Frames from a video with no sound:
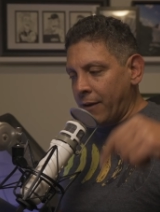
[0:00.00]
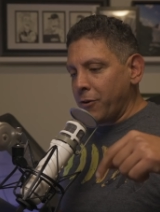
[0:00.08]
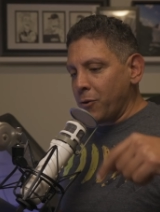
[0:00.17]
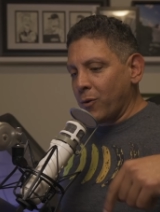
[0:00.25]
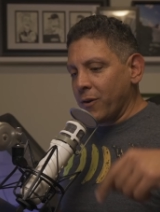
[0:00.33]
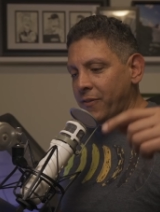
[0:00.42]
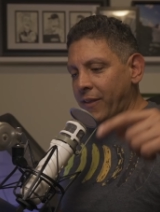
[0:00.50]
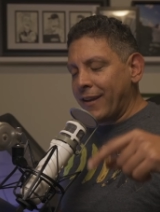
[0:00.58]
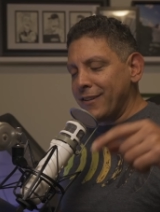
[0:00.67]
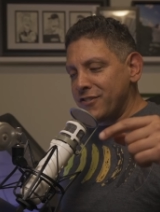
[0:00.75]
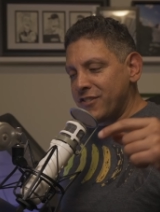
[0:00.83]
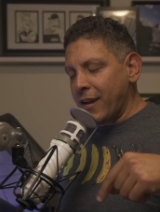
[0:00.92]
everyone
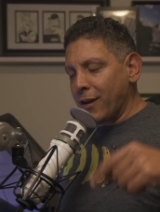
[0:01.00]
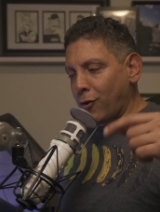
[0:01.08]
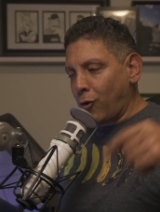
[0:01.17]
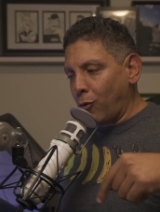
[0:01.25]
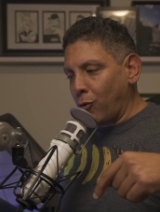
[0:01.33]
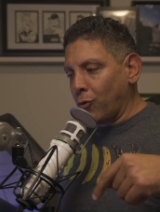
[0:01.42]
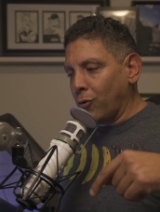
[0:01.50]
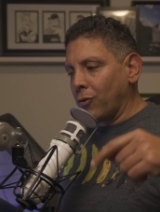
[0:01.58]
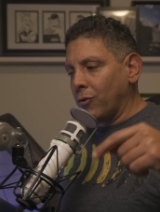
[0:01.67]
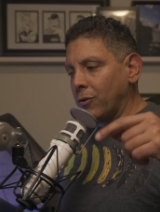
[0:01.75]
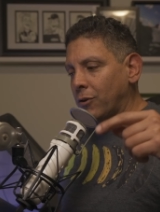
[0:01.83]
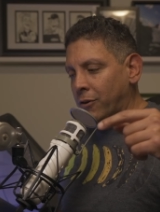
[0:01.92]
that J.
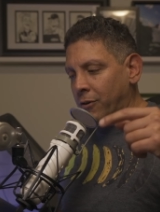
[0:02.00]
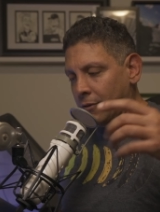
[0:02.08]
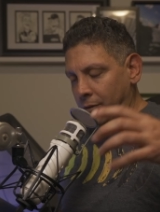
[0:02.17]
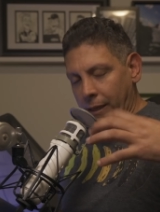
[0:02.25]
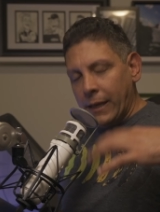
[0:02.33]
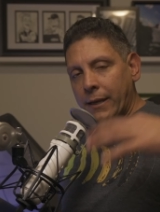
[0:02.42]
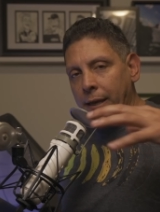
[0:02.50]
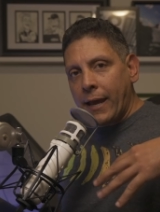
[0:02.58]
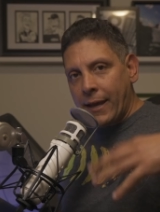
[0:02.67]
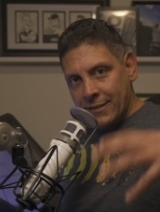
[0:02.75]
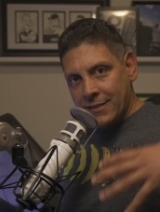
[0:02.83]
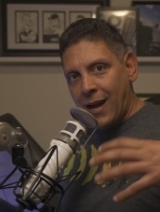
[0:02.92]
Cole or uh,
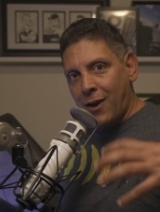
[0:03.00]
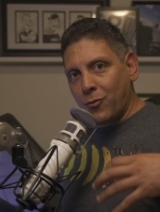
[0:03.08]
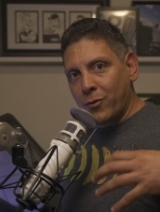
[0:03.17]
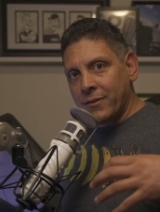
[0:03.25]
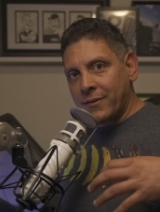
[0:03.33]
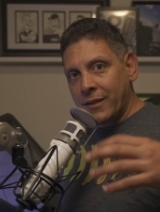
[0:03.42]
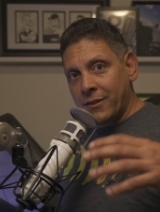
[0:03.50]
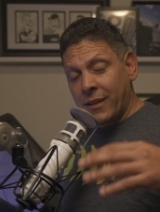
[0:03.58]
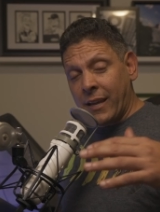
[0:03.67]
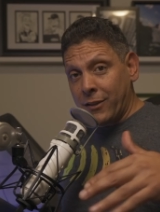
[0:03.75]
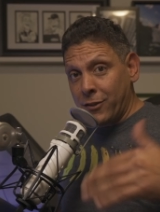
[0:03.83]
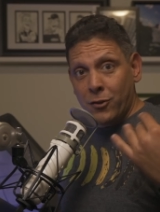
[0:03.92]
hangs out with, they're
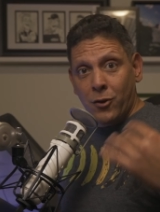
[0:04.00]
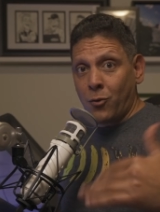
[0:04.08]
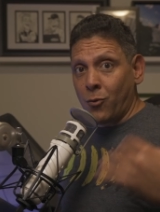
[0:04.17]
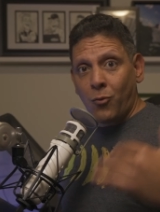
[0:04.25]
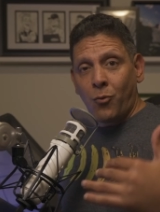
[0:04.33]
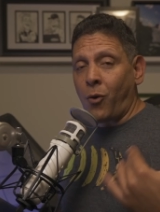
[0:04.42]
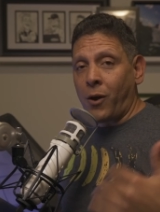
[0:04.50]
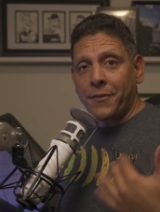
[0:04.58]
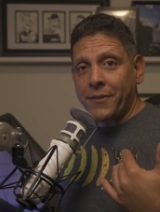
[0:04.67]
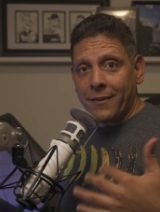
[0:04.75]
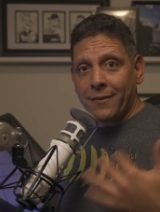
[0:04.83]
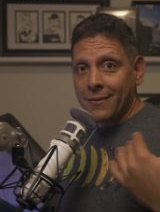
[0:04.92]
like, you don't
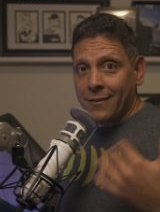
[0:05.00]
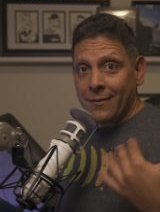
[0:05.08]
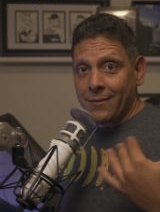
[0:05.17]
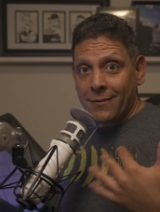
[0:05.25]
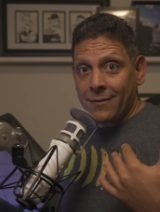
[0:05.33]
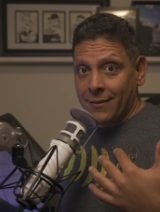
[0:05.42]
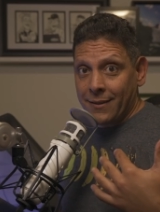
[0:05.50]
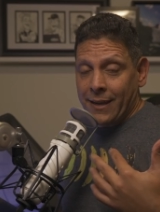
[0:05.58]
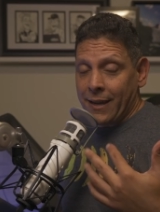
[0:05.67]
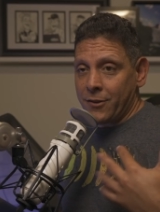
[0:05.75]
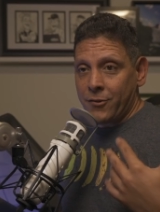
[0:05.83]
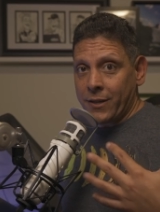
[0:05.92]
want this because
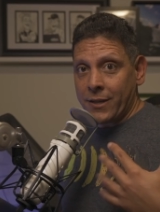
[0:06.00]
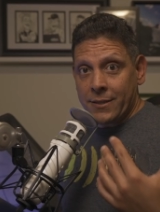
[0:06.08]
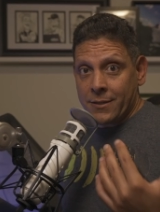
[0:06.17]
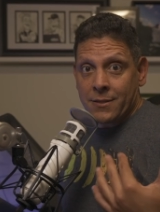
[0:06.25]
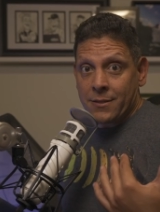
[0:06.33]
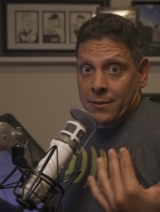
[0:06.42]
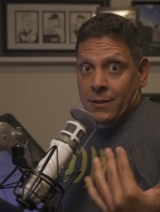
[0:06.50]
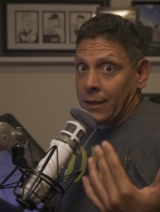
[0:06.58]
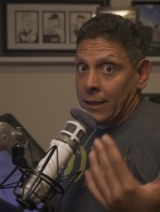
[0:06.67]
Kendrick is